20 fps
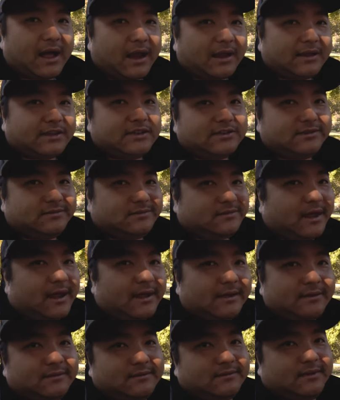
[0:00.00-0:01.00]
I
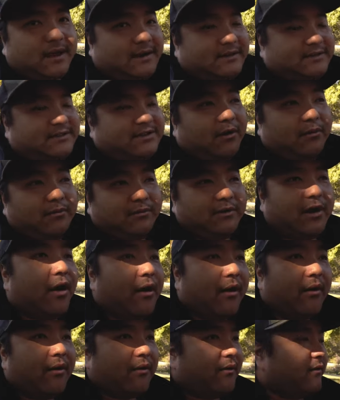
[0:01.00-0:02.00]
don't
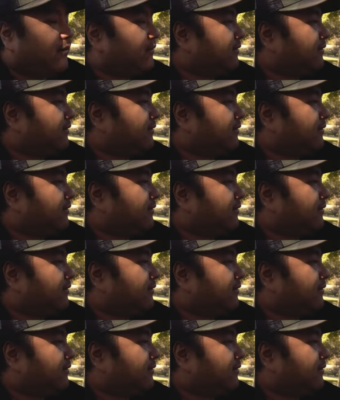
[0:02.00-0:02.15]
know.